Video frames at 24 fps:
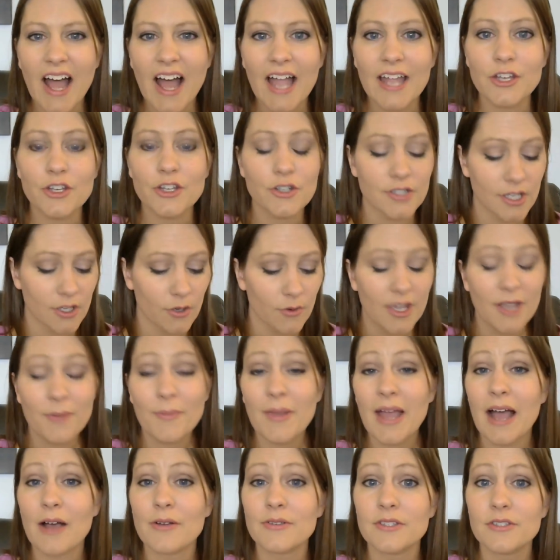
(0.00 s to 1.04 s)
fine. You're saying, okay,
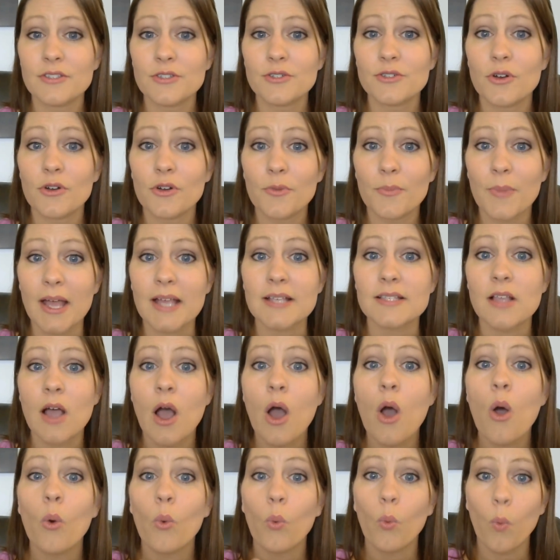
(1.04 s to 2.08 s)
my house is a total mess.
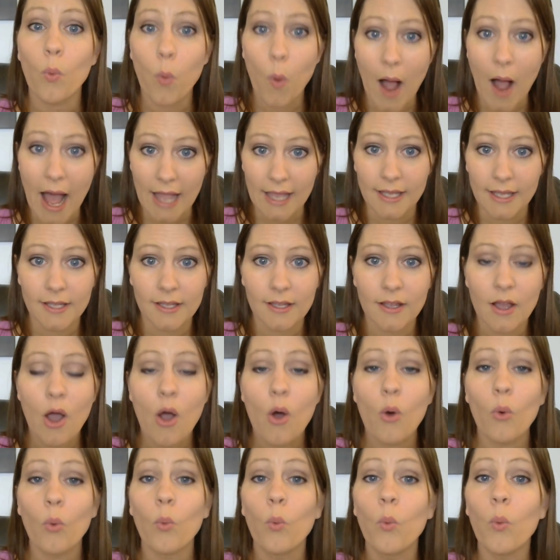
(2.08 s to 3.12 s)
Why?
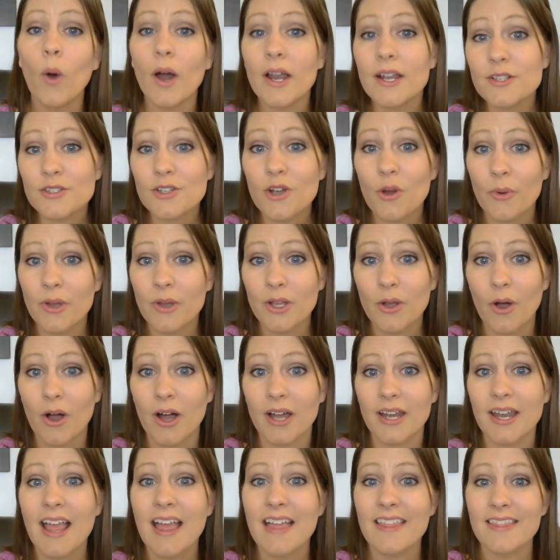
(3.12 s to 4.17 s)
What is going
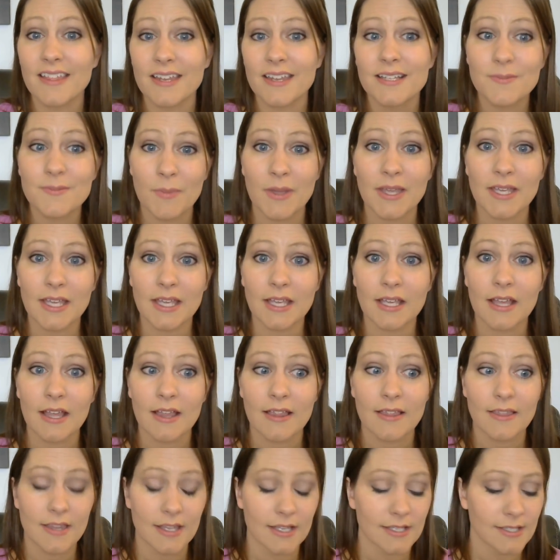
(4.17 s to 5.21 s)
on that is making
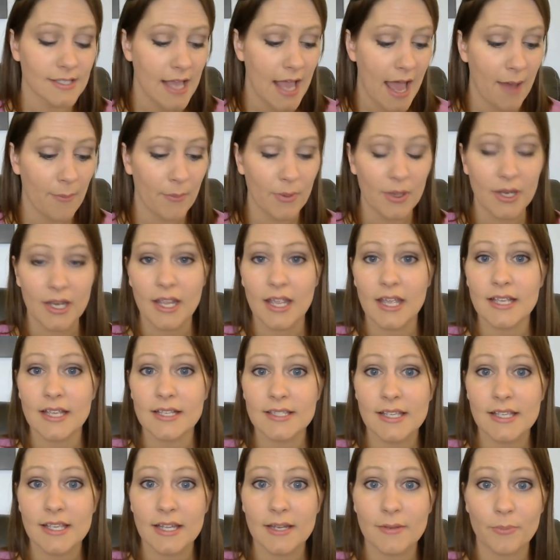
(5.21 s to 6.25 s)
this happen?
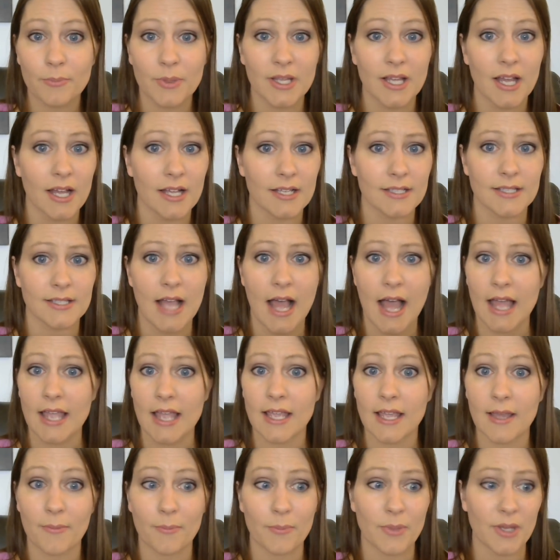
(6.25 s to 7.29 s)
Is it because I
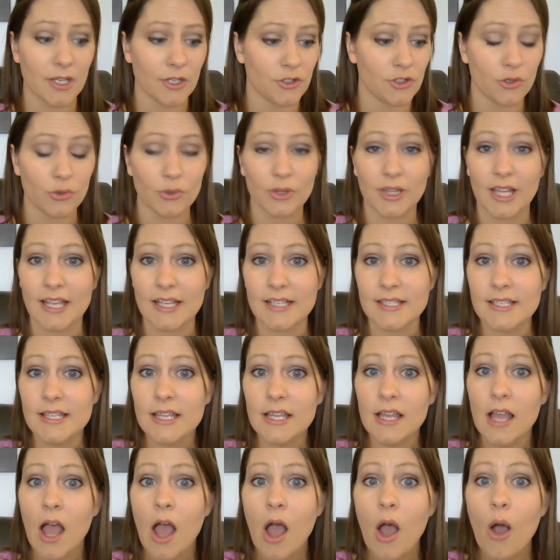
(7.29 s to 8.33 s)
am being too
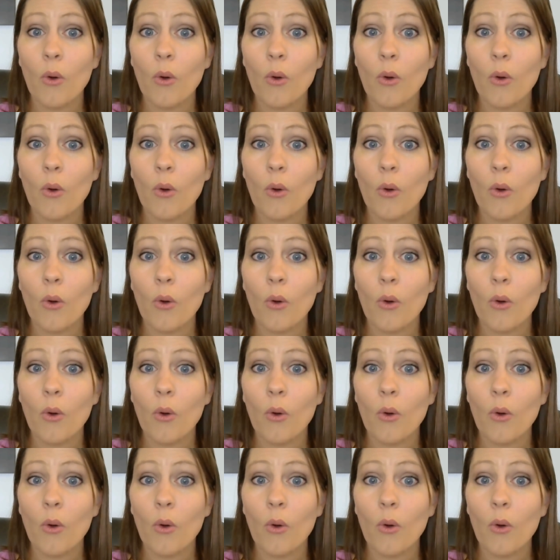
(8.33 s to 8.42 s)
lazy?